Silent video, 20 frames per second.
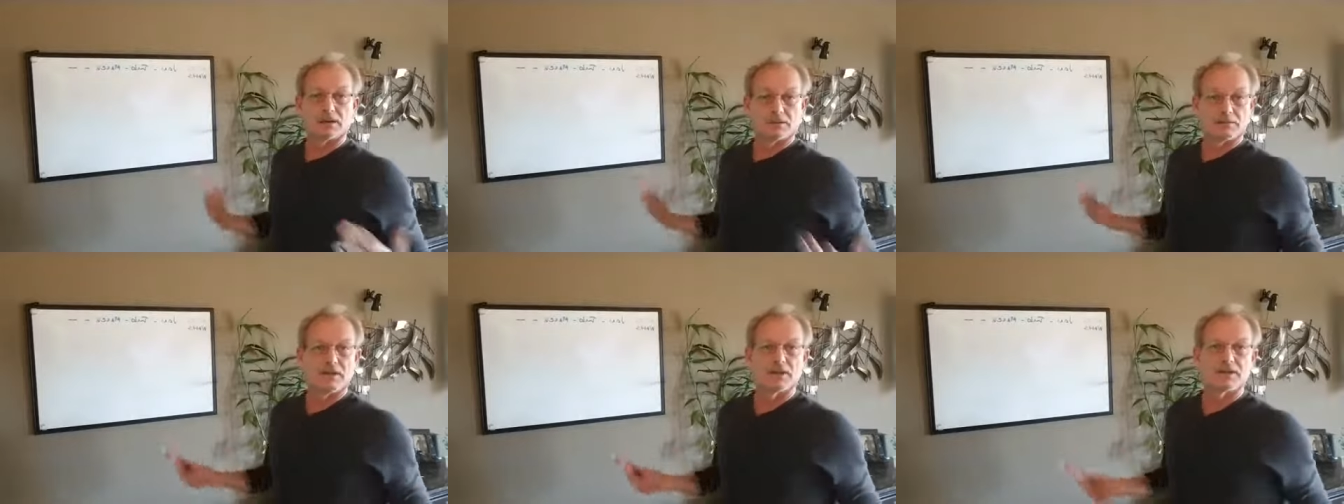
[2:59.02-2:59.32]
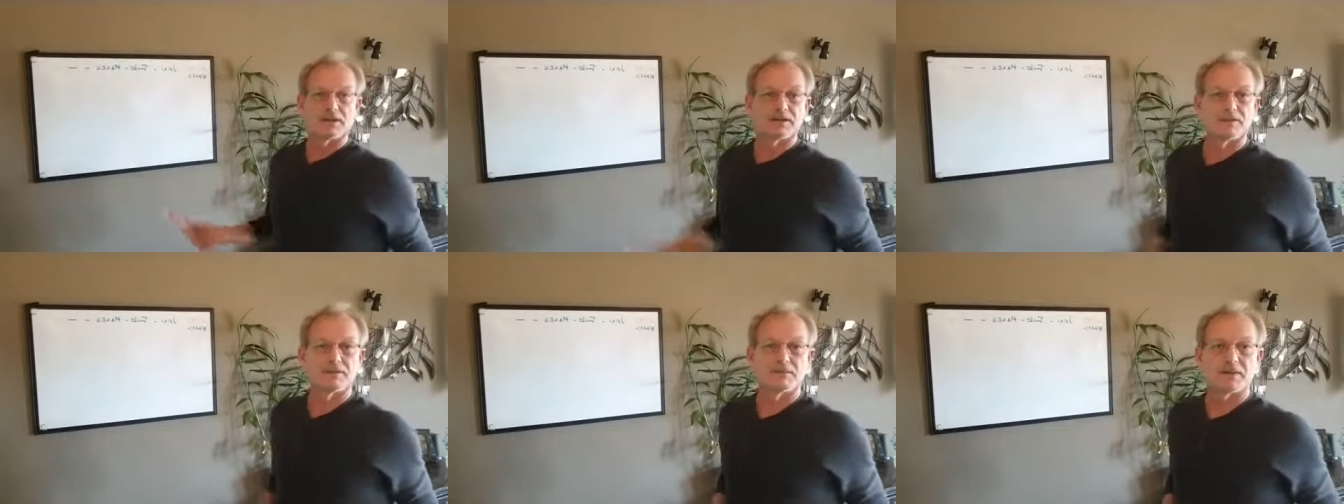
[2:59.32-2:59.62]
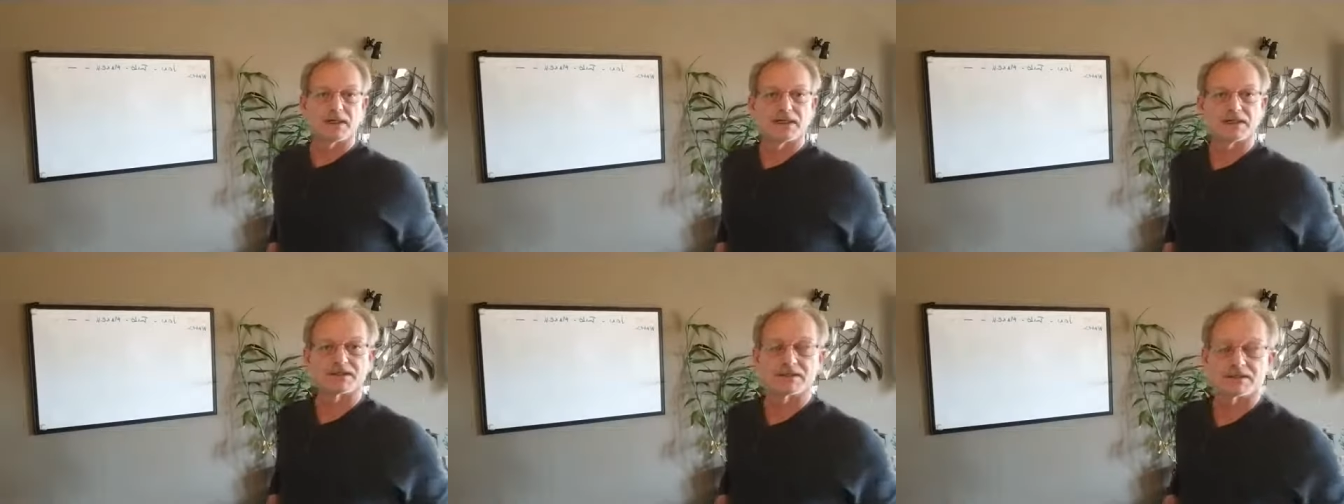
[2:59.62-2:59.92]
a monthly
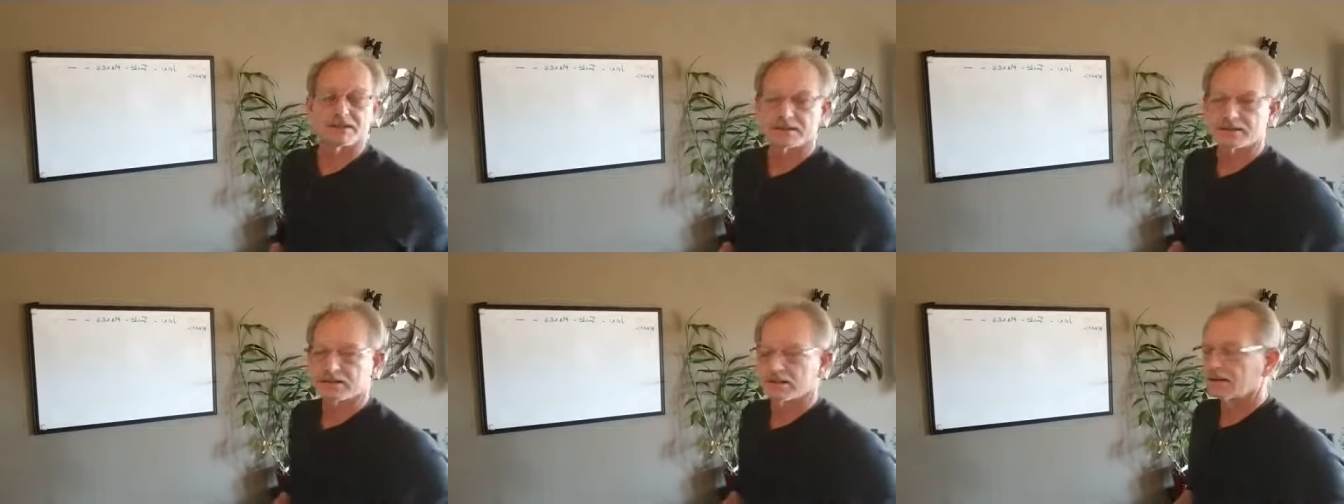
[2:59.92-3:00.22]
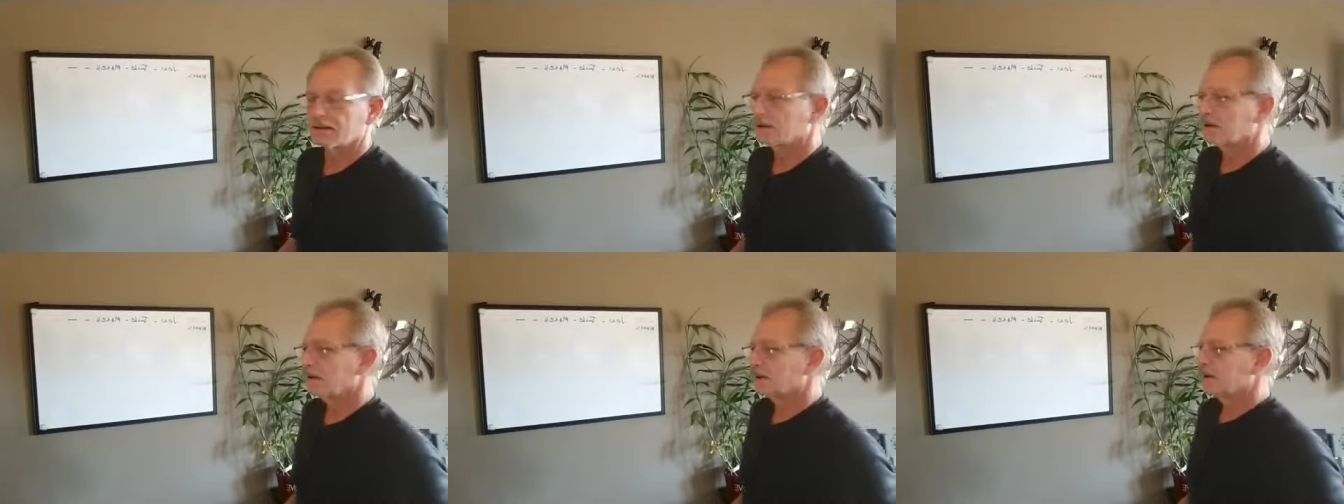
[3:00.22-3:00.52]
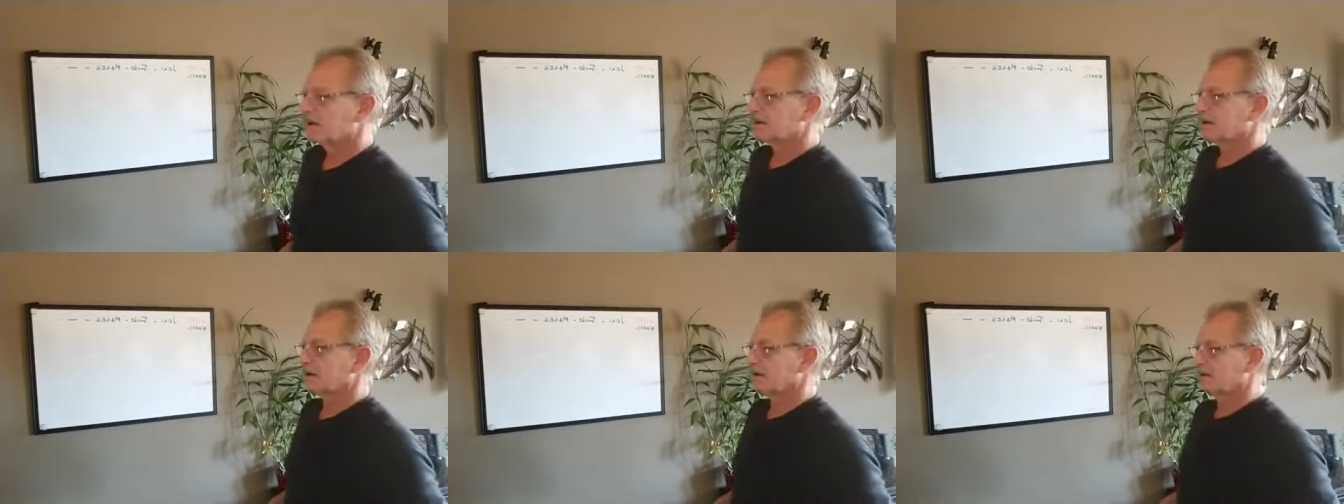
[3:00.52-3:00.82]
basis.
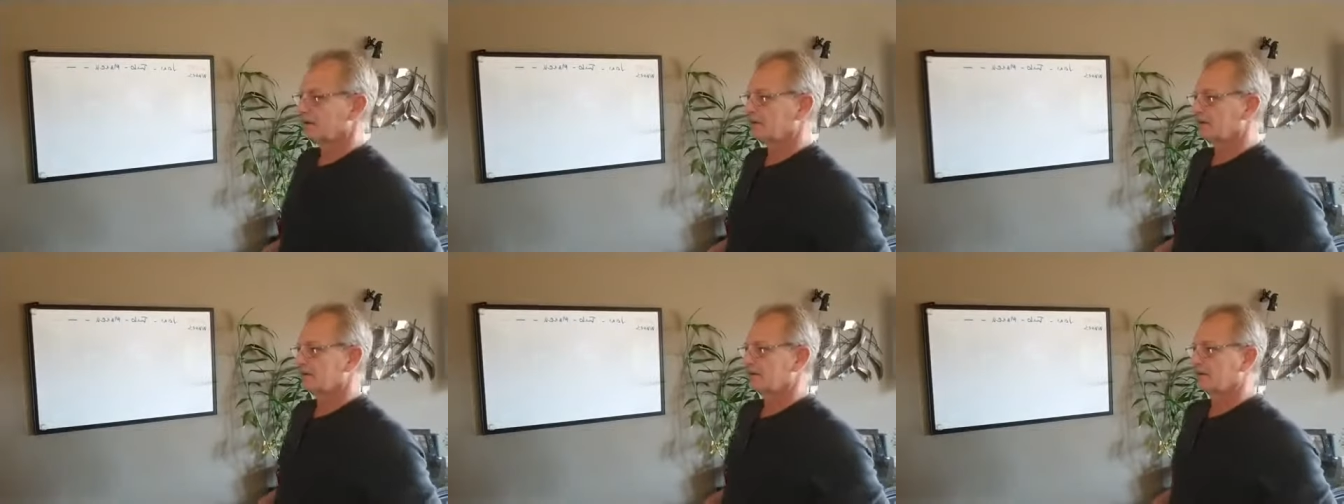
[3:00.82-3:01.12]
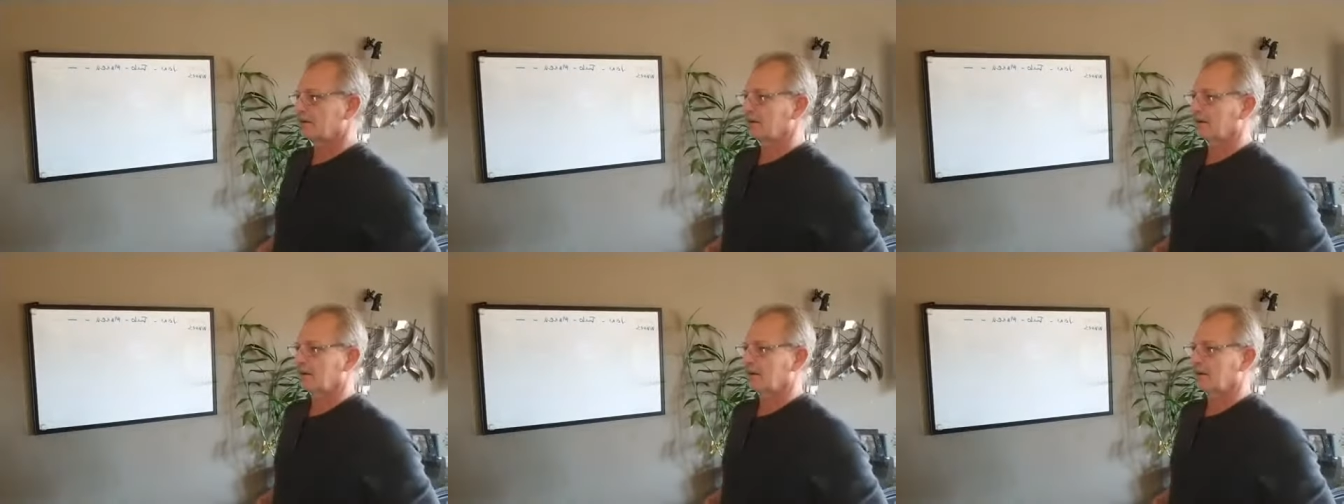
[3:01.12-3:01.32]
So